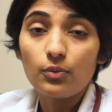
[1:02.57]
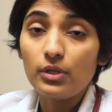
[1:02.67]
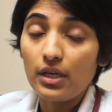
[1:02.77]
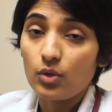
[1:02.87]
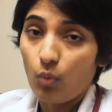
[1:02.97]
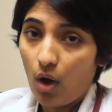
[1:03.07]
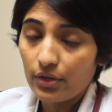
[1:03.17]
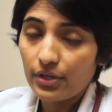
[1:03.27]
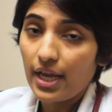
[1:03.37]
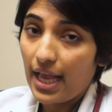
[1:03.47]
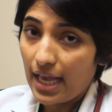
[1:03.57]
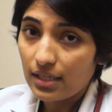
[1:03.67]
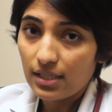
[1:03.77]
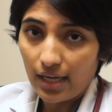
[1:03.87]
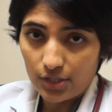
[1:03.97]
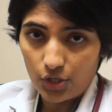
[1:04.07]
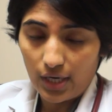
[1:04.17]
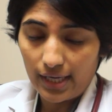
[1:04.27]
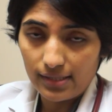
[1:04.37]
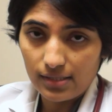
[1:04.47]
you need water and
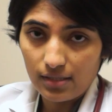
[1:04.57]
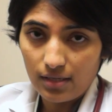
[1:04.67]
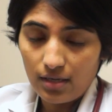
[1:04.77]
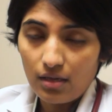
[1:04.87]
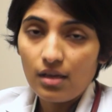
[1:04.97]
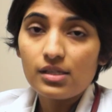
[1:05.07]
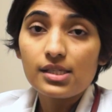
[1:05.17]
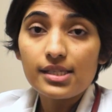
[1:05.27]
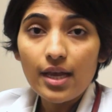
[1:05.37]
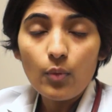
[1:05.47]
electrolytes. Stay